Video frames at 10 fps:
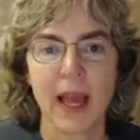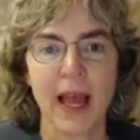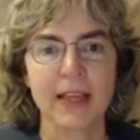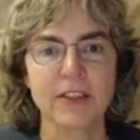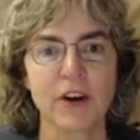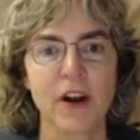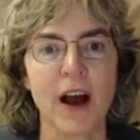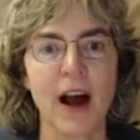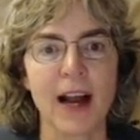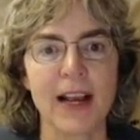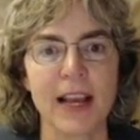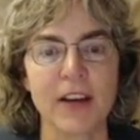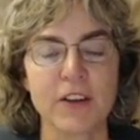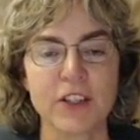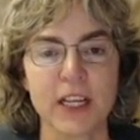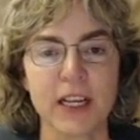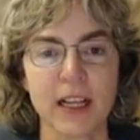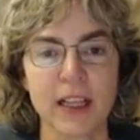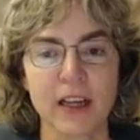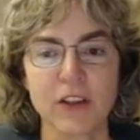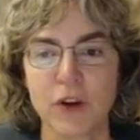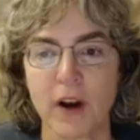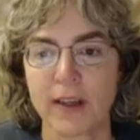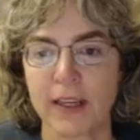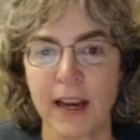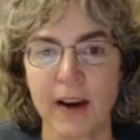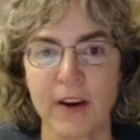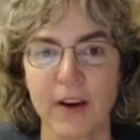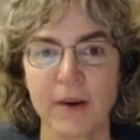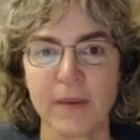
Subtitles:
as our high energy electron carrier.